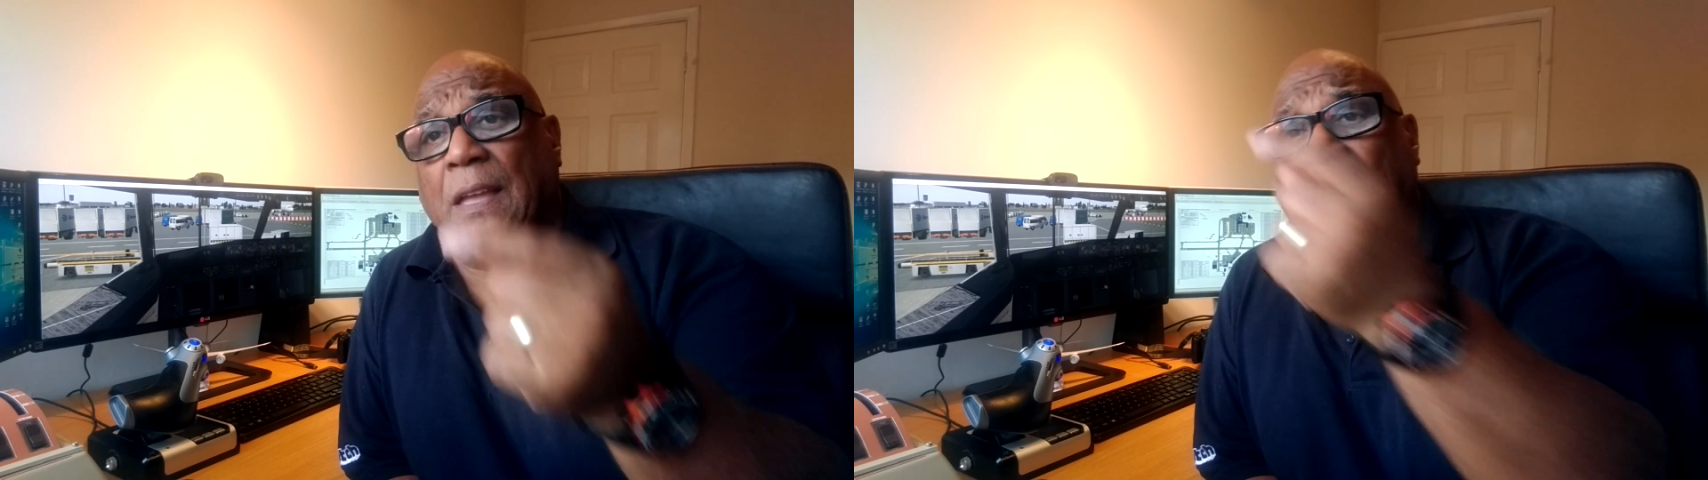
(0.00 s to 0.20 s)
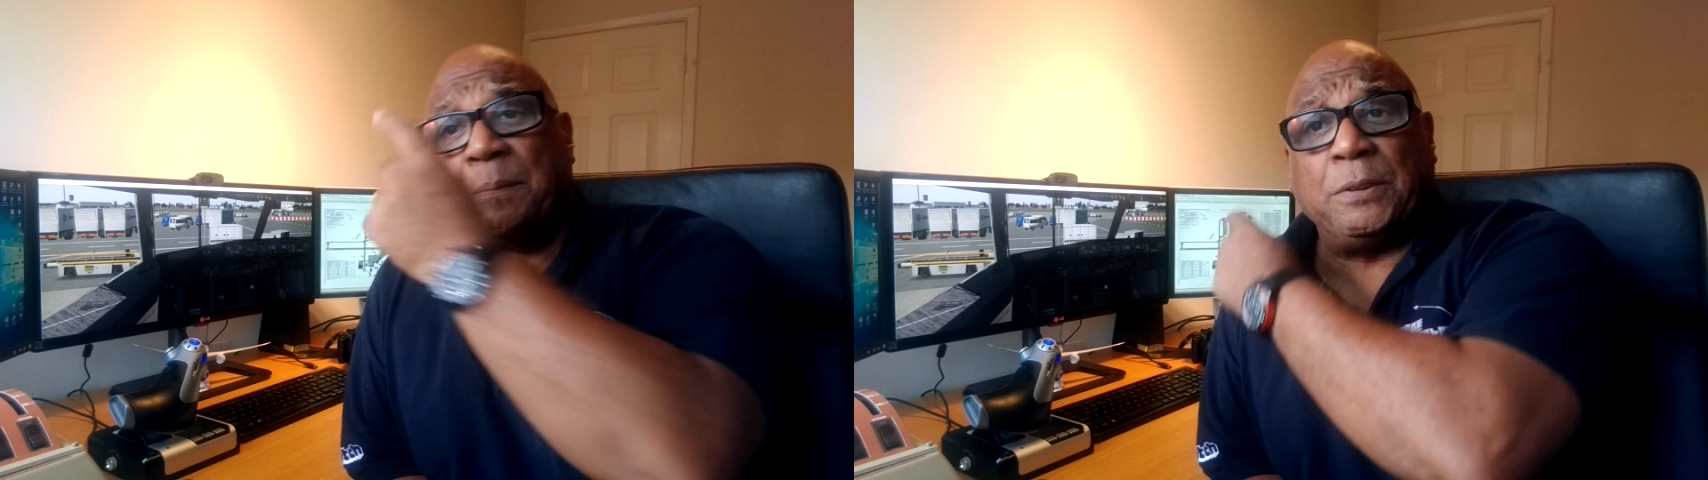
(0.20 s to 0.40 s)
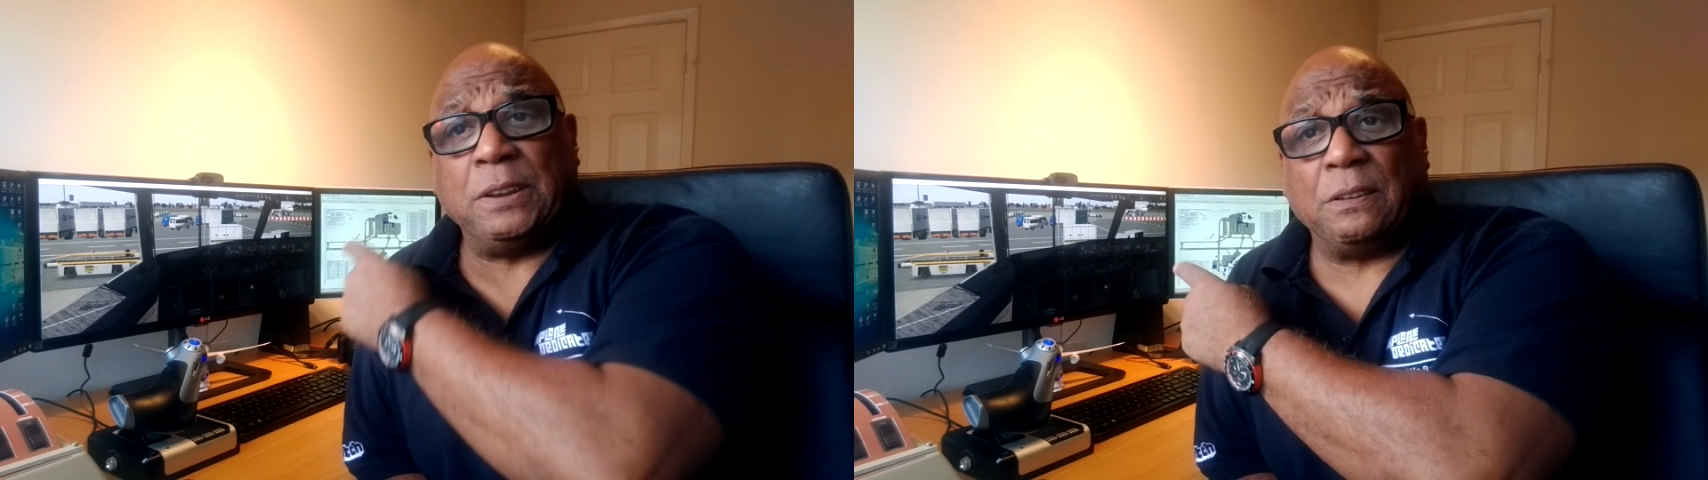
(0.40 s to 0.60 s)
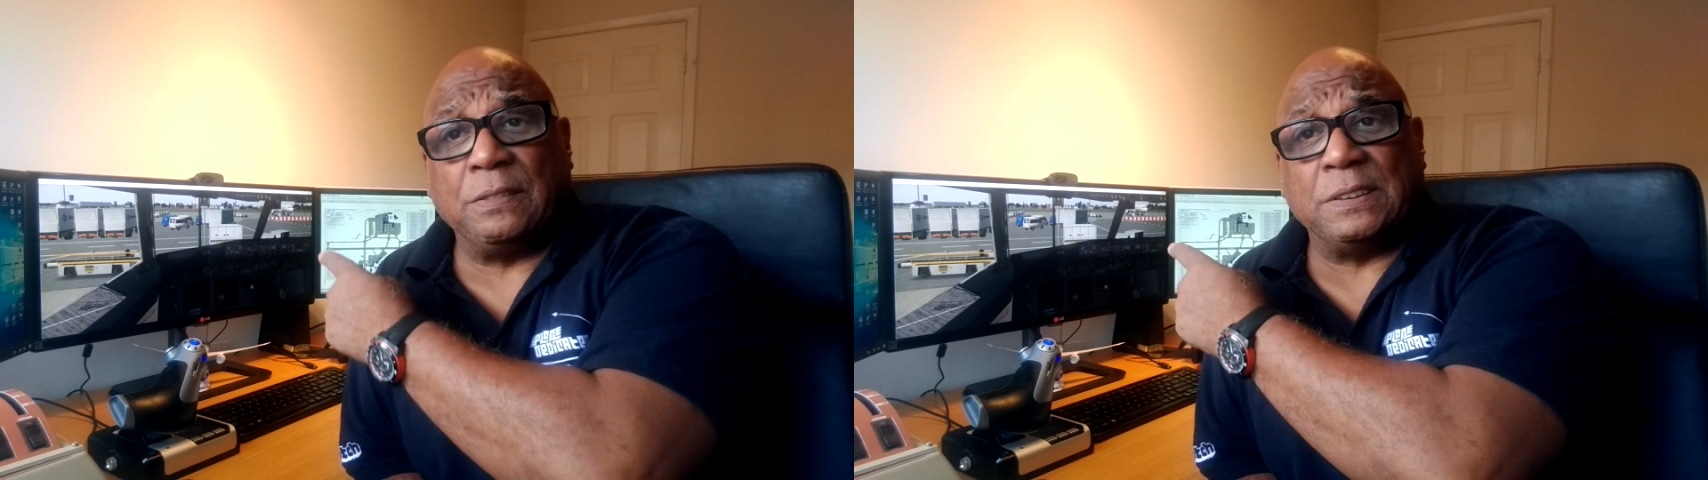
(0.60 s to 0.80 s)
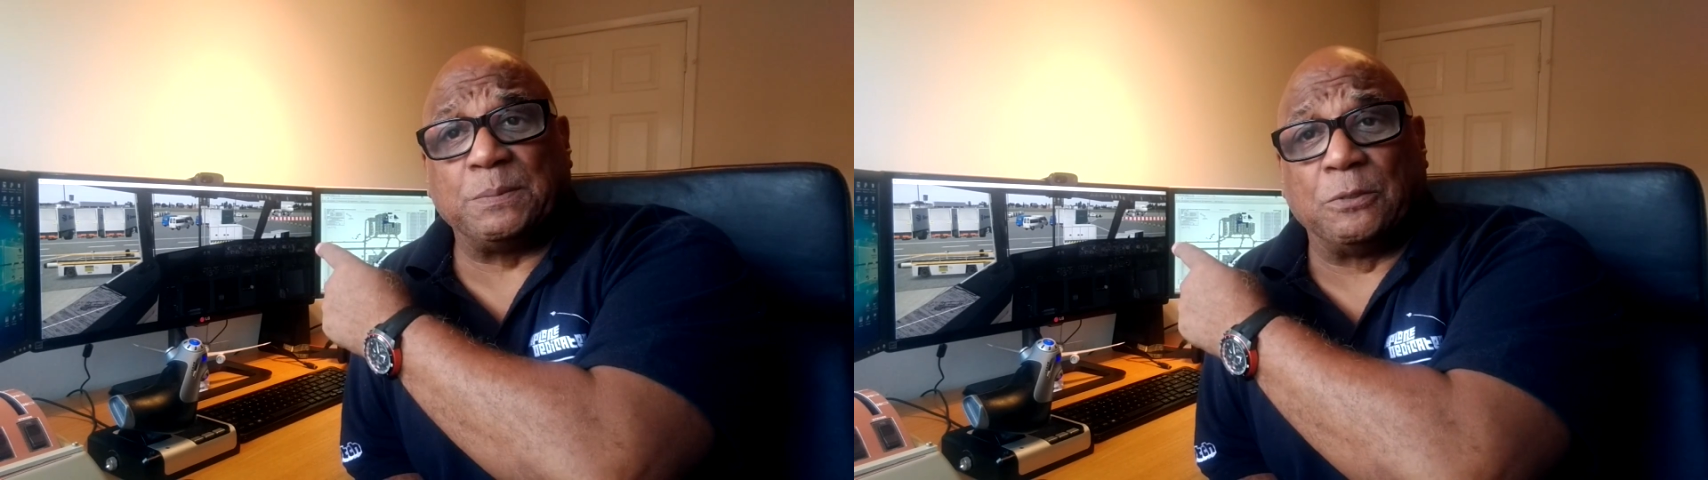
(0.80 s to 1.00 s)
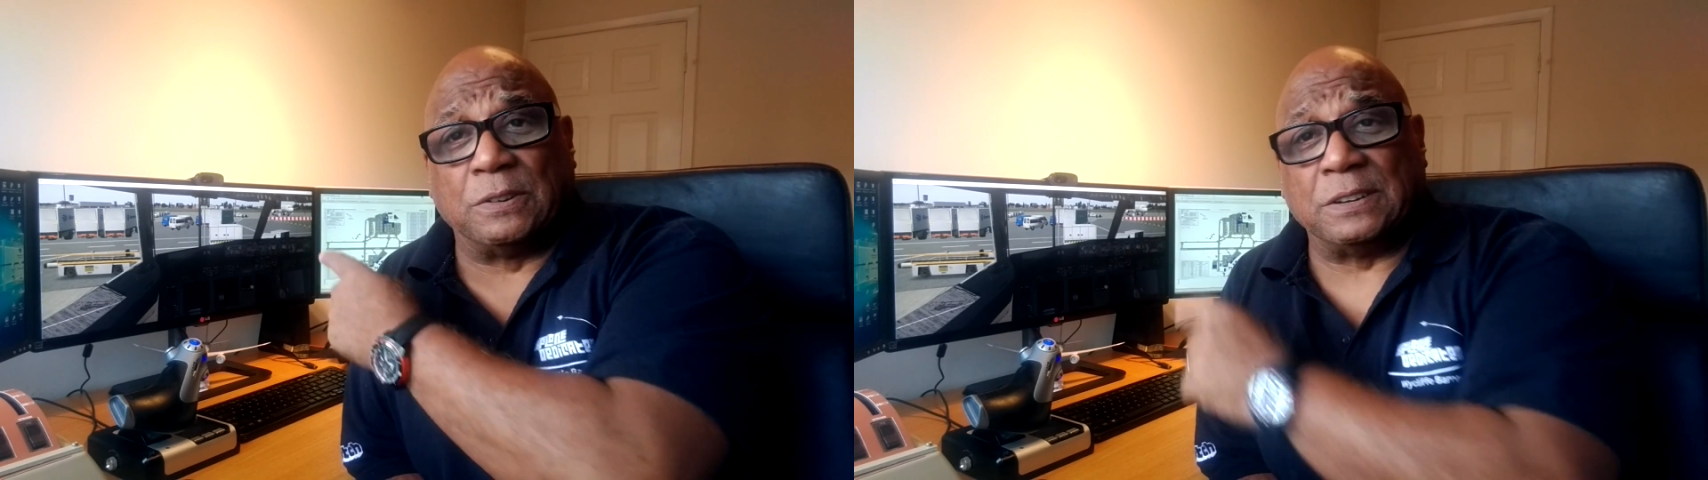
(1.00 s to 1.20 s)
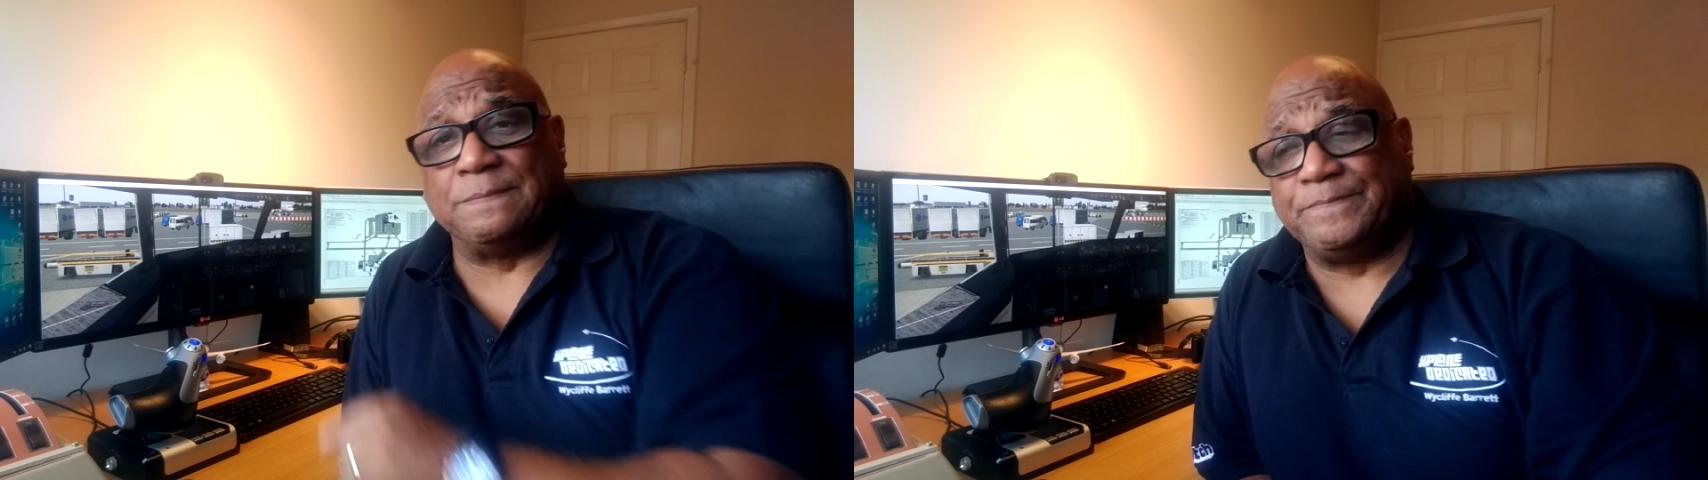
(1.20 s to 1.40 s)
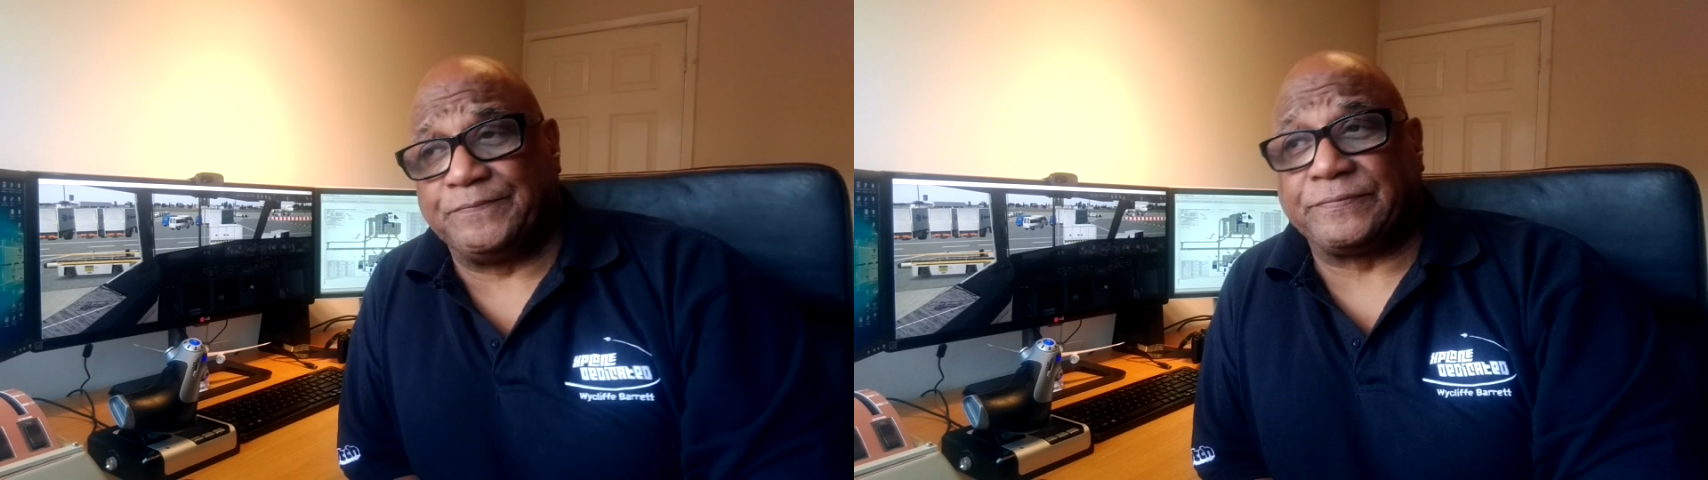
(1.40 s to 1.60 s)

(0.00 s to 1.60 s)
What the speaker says: I put it on this morning,